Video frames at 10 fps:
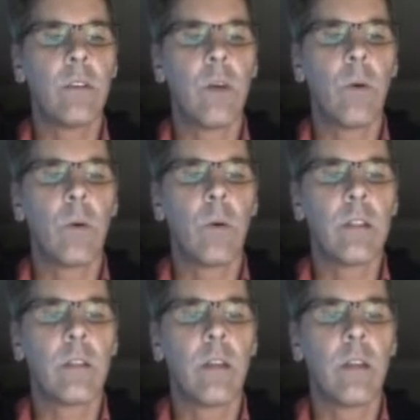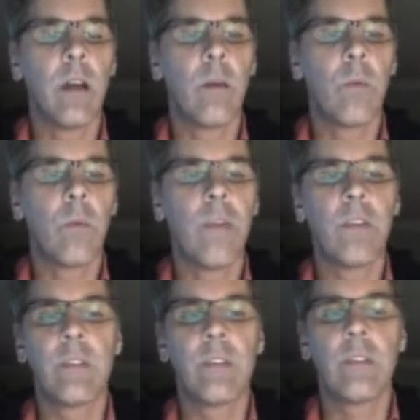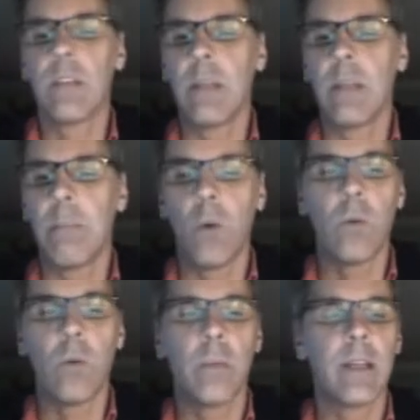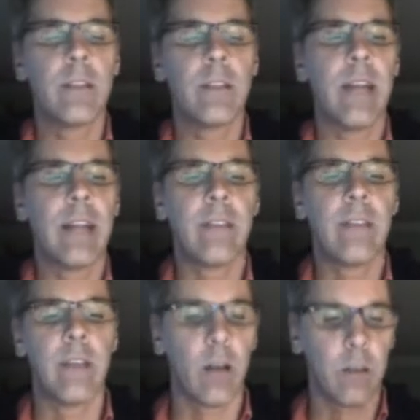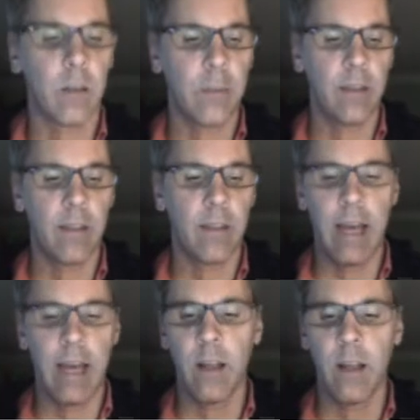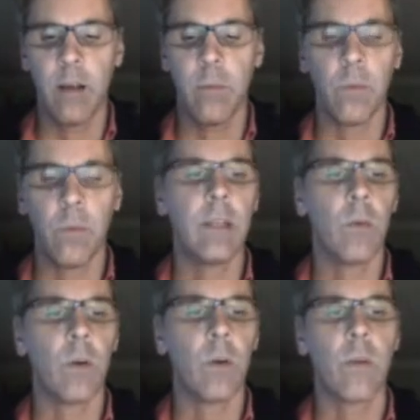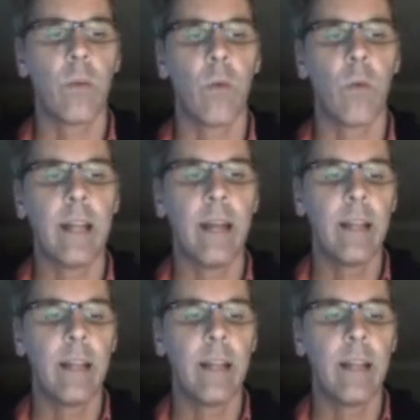So it's references in bold because that's the argument that we need to work with right now.